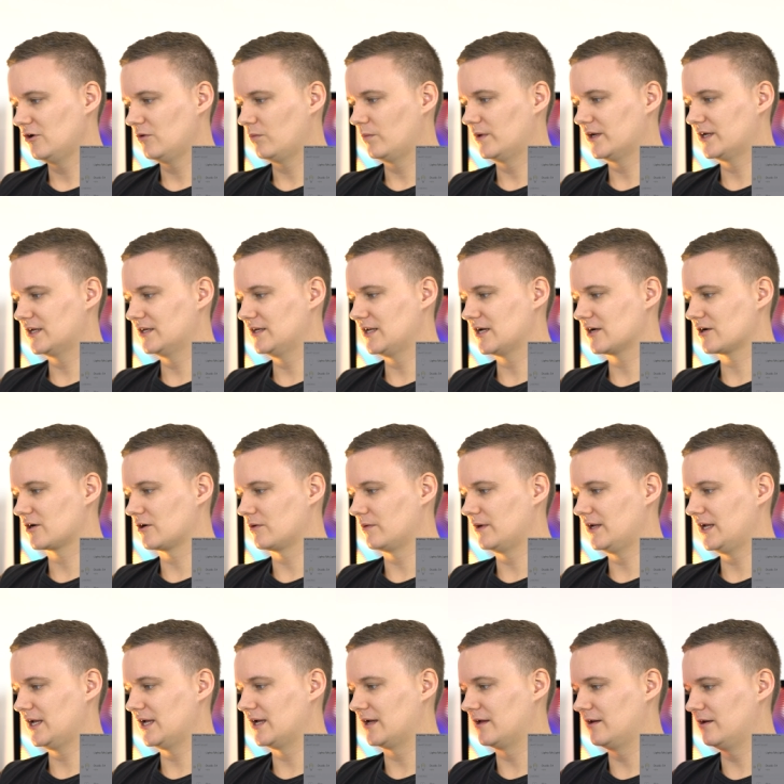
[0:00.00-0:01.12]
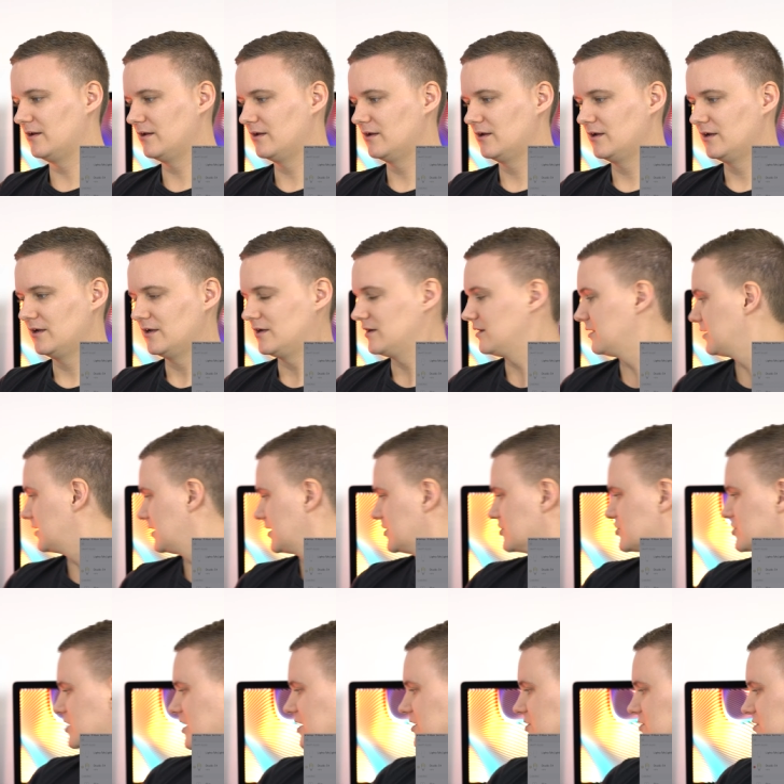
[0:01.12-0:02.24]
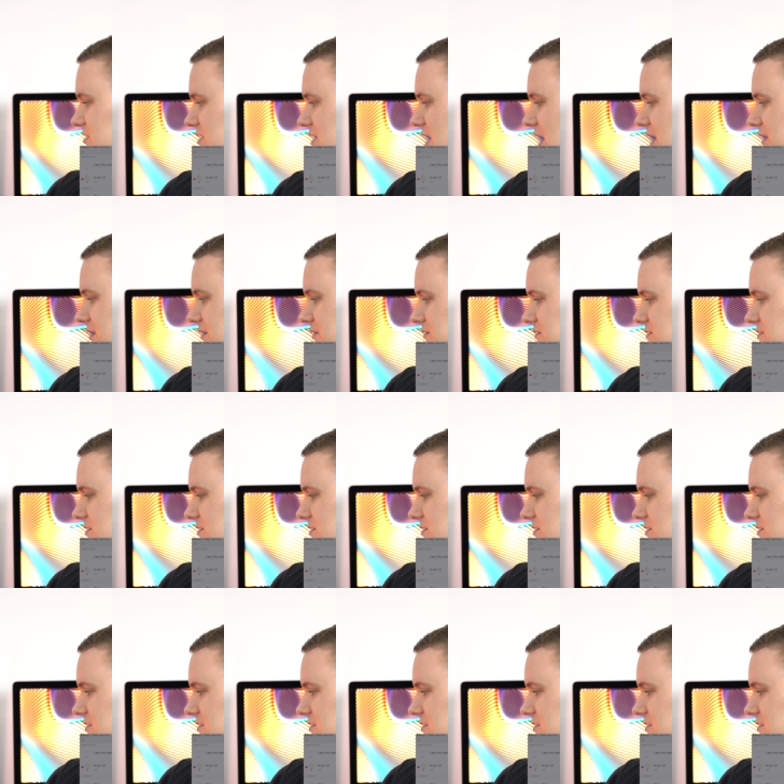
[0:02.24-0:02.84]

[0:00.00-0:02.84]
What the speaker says: we can now go ahead and change the color.